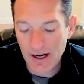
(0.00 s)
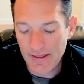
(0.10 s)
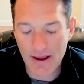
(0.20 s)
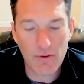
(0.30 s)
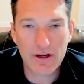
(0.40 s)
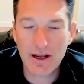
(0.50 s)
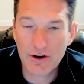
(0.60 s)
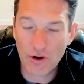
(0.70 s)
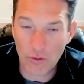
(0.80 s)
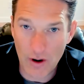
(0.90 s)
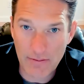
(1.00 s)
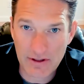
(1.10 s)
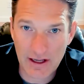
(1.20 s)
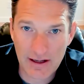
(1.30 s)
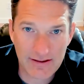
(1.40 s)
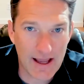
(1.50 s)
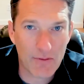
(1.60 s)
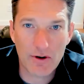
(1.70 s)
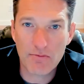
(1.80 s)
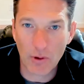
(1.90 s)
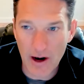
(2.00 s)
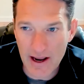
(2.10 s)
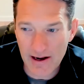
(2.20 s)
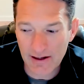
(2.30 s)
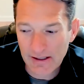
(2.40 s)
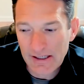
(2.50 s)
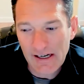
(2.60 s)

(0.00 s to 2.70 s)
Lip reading: they would get corrupted, they would break.